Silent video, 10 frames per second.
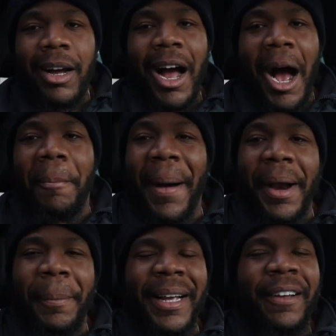I'm about
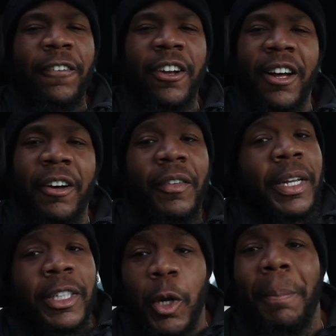to be in love.
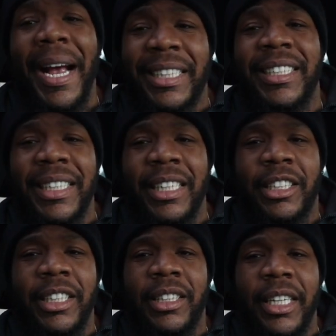You may see the
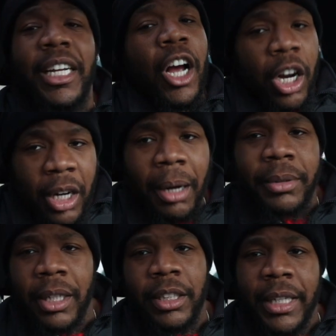GT come
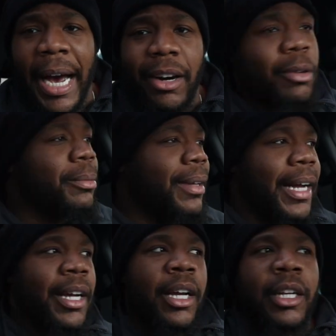to the channel. I'm
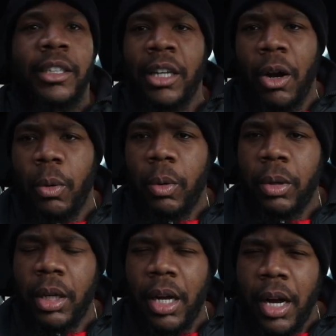like, yo,
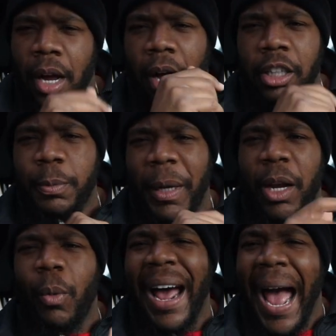at the
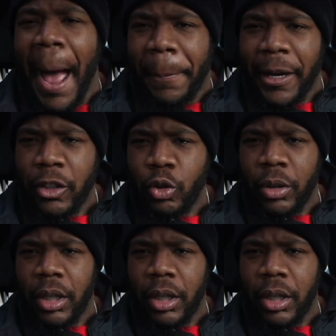speed, what happened?